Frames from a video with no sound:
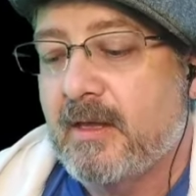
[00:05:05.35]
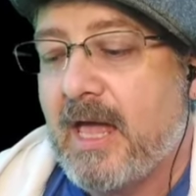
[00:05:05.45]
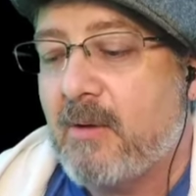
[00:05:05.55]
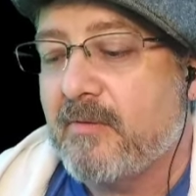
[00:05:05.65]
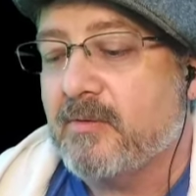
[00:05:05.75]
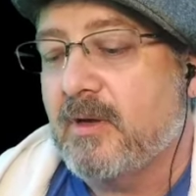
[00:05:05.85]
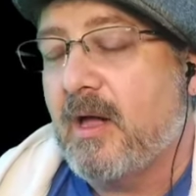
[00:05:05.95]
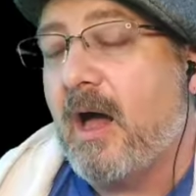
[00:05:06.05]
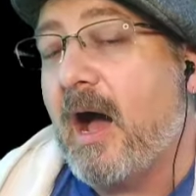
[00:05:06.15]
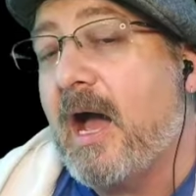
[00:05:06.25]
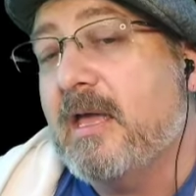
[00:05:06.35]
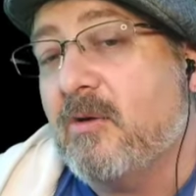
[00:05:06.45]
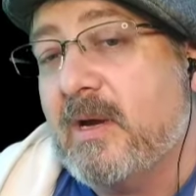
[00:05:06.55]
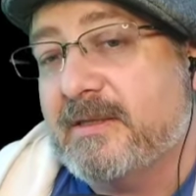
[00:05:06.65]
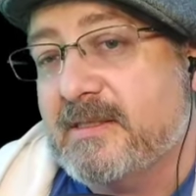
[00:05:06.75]
However, I
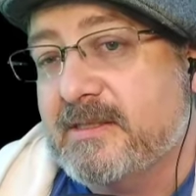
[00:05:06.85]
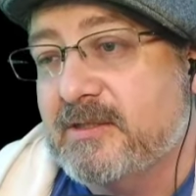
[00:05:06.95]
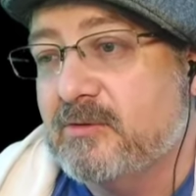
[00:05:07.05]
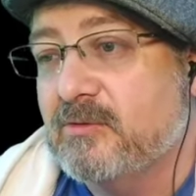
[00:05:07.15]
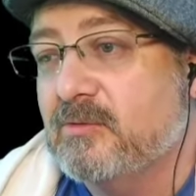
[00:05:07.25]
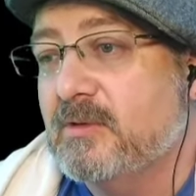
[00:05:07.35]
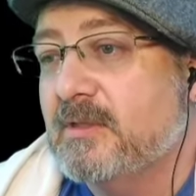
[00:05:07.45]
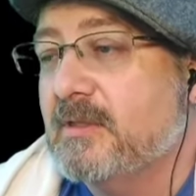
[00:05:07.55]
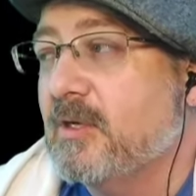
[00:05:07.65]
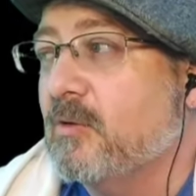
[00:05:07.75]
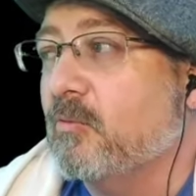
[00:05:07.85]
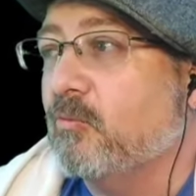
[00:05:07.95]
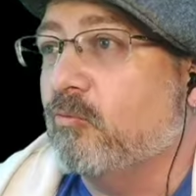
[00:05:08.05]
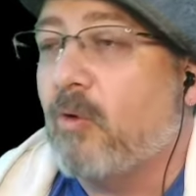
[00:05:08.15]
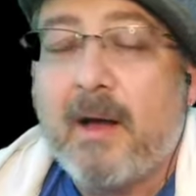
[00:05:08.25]
equate this to
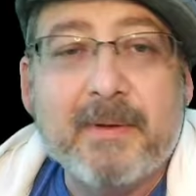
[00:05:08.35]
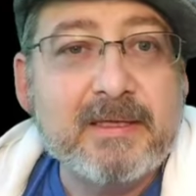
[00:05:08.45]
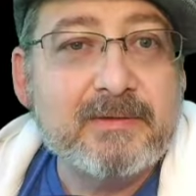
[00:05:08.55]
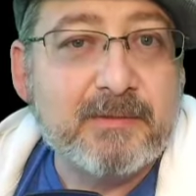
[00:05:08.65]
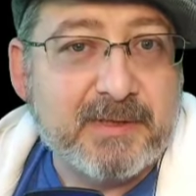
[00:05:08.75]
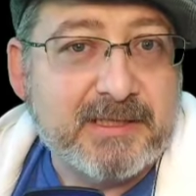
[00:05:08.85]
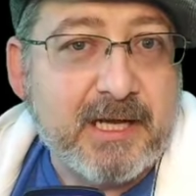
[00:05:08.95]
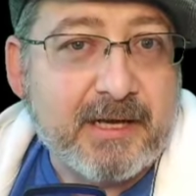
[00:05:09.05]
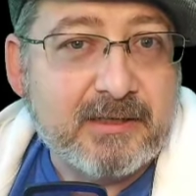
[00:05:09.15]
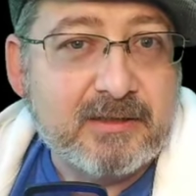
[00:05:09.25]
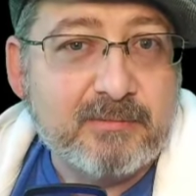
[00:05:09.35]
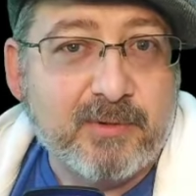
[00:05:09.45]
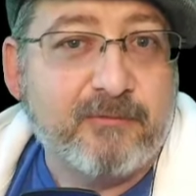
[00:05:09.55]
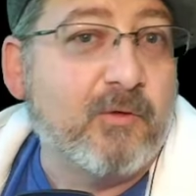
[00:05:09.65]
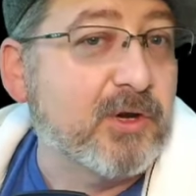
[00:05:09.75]
robbing the pinata
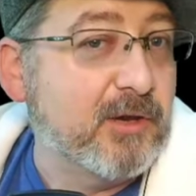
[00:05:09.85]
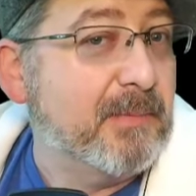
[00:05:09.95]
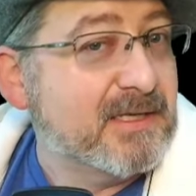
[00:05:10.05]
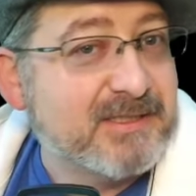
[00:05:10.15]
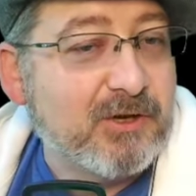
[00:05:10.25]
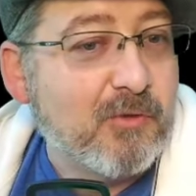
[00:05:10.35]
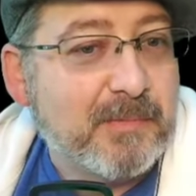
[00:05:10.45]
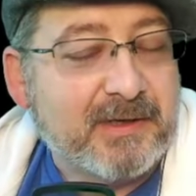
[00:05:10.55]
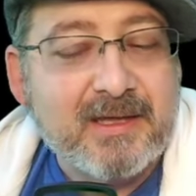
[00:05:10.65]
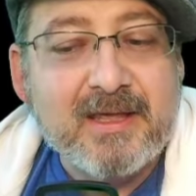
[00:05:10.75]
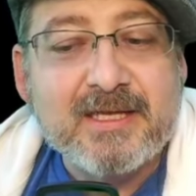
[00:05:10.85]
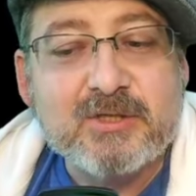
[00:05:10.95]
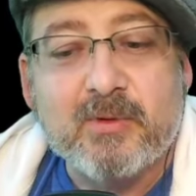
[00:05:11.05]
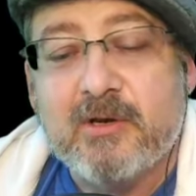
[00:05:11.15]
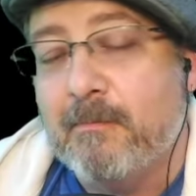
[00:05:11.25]
before you bust it open.
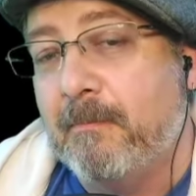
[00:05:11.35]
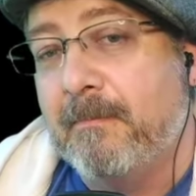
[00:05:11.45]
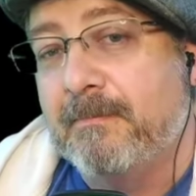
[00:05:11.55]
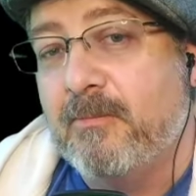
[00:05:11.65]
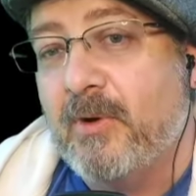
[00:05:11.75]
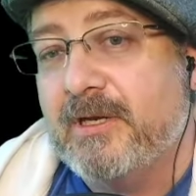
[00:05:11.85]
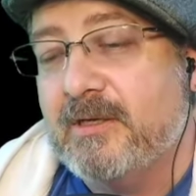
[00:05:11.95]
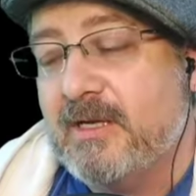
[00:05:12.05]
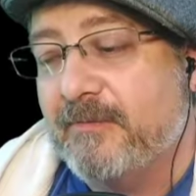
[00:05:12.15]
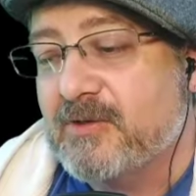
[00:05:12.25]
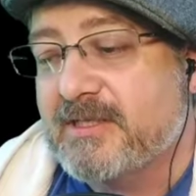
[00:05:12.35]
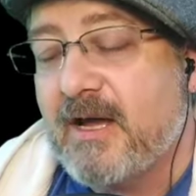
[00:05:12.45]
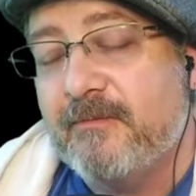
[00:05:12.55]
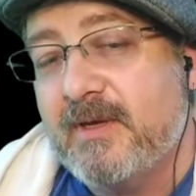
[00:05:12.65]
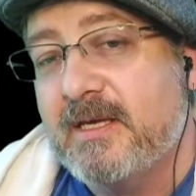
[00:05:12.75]
So if there's
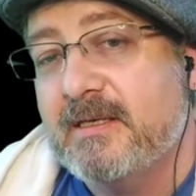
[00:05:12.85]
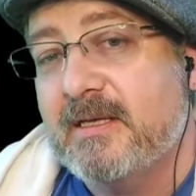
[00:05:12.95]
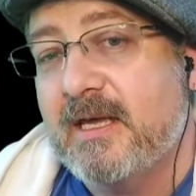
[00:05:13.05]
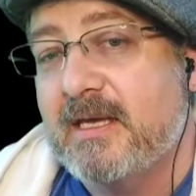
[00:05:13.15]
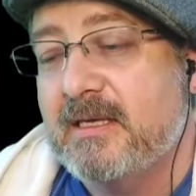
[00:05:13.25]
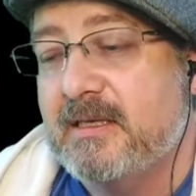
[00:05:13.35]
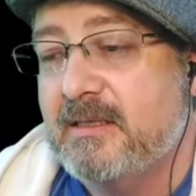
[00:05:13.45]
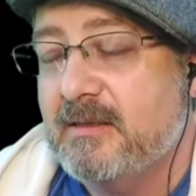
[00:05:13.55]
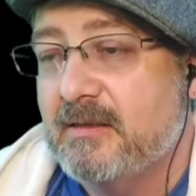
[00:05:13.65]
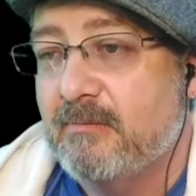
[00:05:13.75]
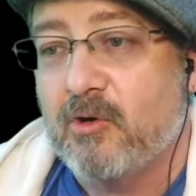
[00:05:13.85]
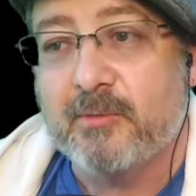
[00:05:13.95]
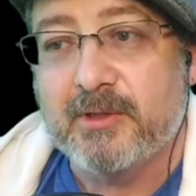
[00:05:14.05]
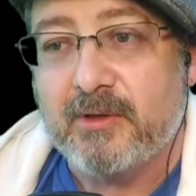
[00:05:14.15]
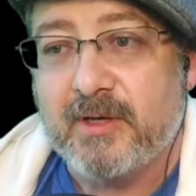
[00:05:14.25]
stuff in a
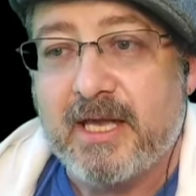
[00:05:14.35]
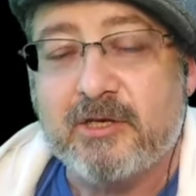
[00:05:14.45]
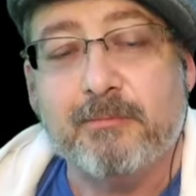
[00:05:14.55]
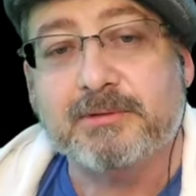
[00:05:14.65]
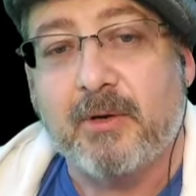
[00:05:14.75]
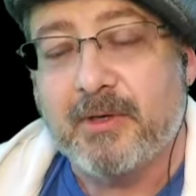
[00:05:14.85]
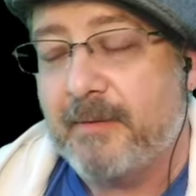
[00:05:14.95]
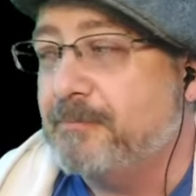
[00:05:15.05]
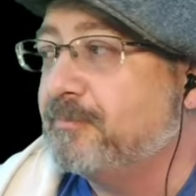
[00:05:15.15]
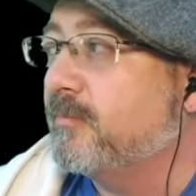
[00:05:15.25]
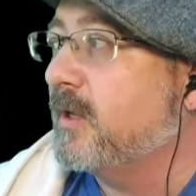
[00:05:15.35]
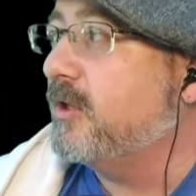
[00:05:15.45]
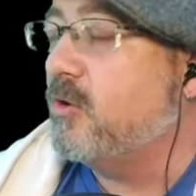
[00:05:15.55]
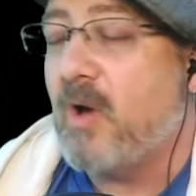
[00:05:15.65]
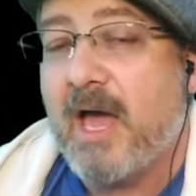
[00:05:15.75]
portable unit and you blow it up,
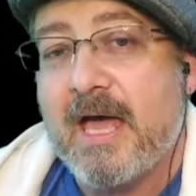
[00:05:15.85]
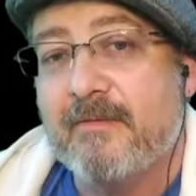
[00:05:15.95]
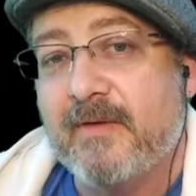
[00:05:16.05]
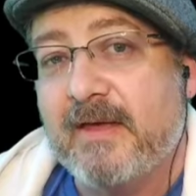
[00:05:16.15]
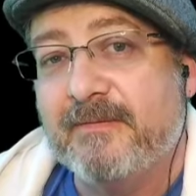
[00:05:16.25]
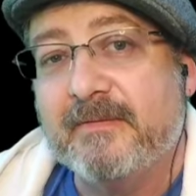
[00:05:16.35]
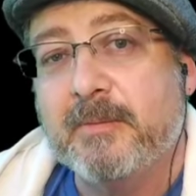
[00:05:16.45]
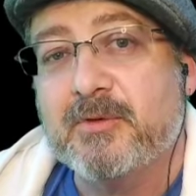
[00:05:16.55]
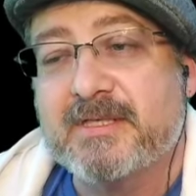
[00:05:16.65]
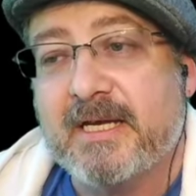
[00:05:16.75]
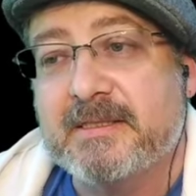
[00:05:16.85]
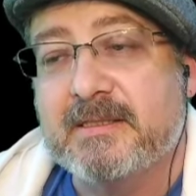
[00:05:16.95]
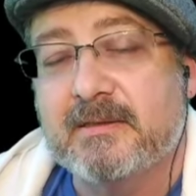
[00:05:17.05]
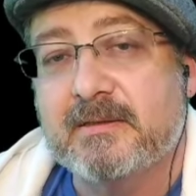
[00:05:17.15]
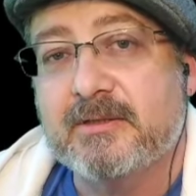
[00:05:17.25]
you have a
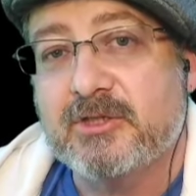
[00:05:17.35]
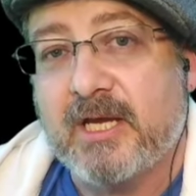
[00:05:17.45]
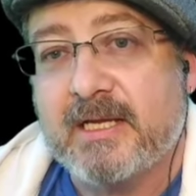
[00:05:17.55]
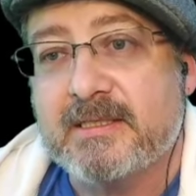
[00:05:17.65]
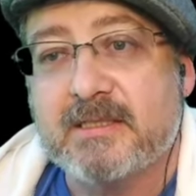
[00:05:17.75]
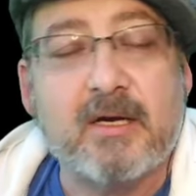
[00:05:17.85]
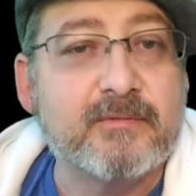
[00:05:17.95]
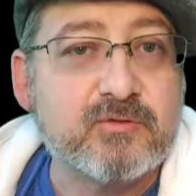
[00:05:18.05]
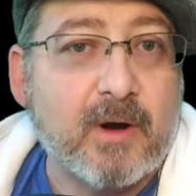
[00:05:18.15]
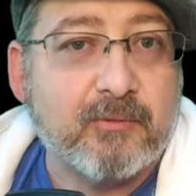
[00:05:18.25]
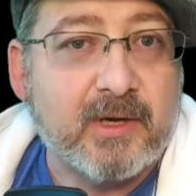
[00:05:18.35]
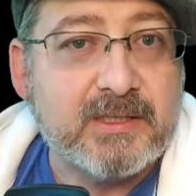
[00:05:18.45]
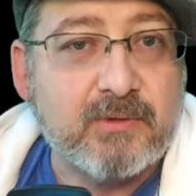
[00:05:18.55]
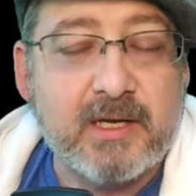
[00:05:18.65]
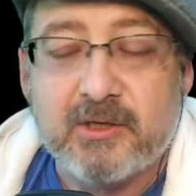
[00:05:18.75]
50% chance of drop
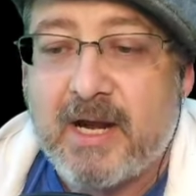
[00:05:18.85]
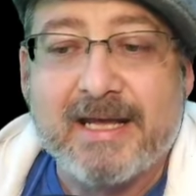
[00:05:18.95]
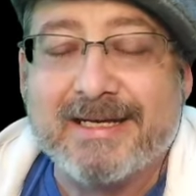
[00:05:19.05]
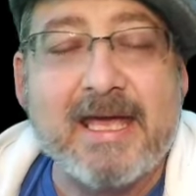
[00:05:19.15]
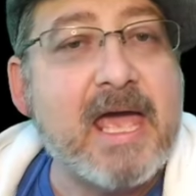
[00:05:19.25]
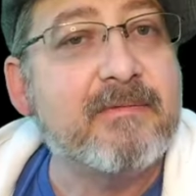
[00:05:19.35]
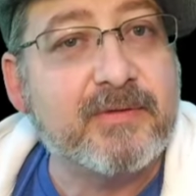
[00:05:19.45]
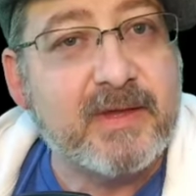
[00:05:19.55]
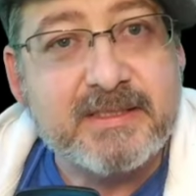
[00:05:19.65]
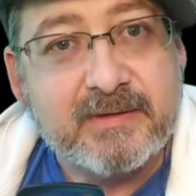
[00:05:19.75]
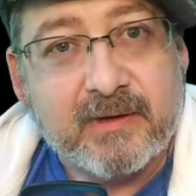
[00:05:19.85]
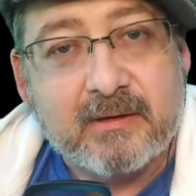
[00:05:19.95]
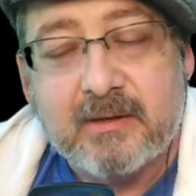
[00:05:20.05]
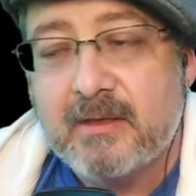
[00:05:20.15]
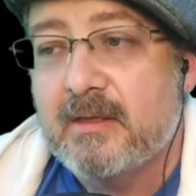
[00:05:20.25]
rates, right? You're not going to get everything that's in there.
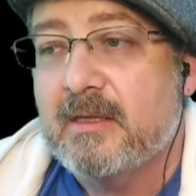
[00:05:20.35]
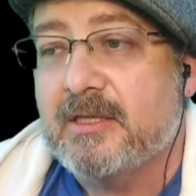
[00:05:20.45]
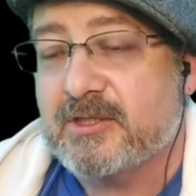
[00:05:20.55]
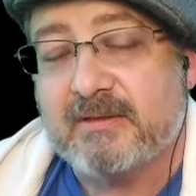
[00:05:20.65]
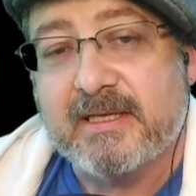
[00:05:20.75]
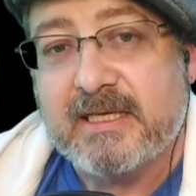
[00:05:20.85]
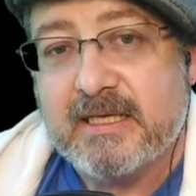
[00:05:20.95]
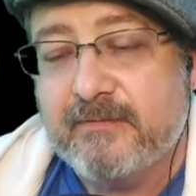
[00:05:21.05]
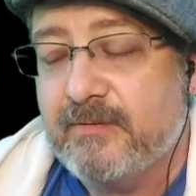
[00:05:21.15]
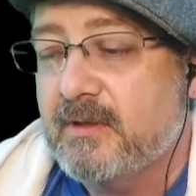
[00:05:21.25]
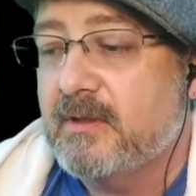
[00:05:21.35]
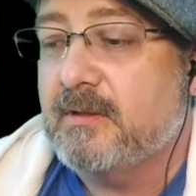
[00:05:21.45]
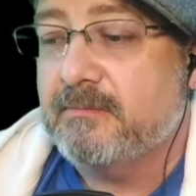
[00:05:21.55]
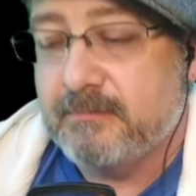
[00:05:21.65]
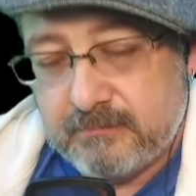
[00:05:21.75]
Just like Eve,
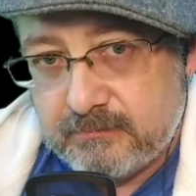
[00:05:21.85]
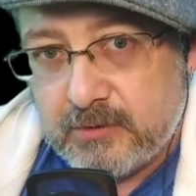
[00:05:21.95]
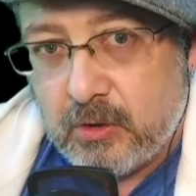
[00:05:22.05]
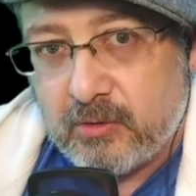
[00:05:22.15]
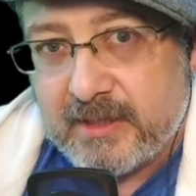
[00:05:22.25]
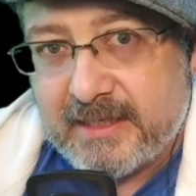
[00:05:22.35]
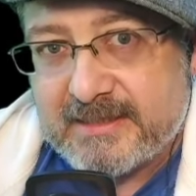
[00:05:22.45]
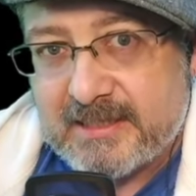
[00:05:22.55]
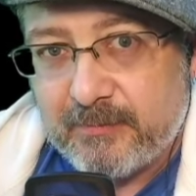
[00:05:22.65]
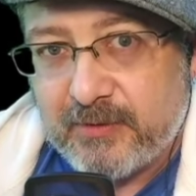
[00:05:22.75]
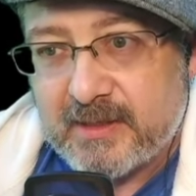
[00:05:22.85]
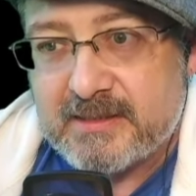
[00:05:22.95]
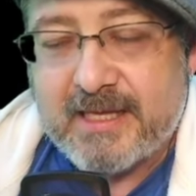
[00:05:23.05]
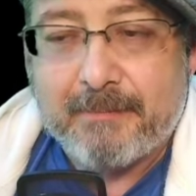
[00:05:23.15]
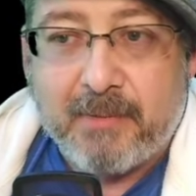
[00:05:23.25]
you're only going to get some
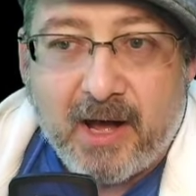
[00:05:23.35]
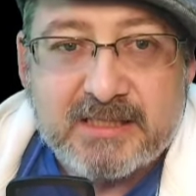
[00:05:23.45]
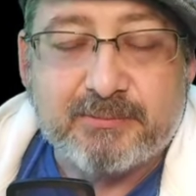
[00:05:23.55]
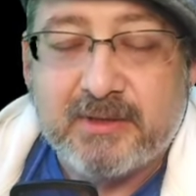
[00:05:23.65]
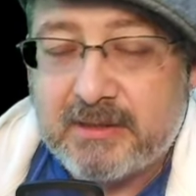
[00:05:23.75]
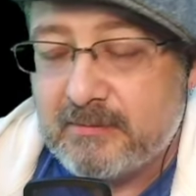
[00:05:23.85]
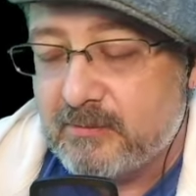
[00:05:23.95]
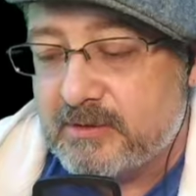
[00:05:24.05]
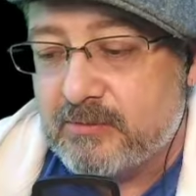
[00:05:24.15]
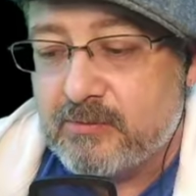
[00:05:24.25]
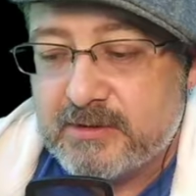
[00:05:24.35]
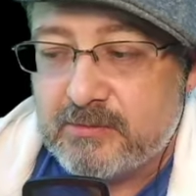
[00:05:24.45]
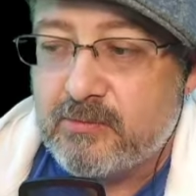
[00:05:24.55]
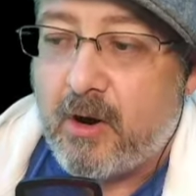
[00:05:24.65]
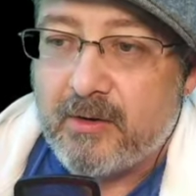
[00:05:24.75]
things that possibly, due
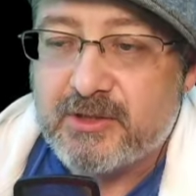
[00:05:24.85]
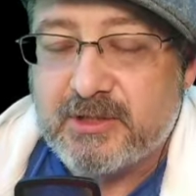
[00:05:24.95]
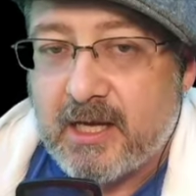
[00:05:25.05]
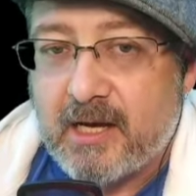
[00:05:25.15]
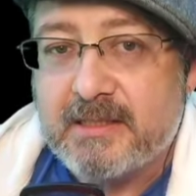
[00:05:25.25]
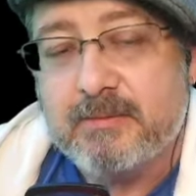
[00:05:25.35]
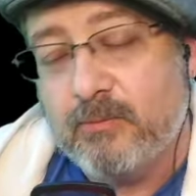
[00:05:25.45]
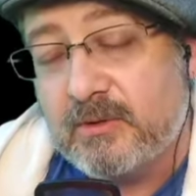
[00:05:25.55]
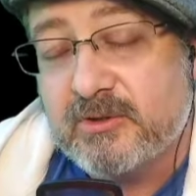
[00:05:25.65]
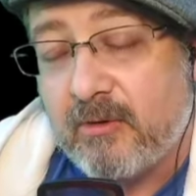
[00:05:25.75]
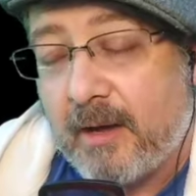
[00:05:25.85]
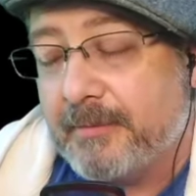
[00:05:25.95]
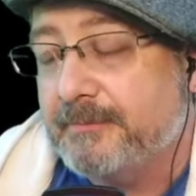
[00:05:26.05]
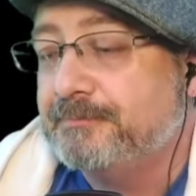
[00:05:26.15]
to RNG gods, will drop.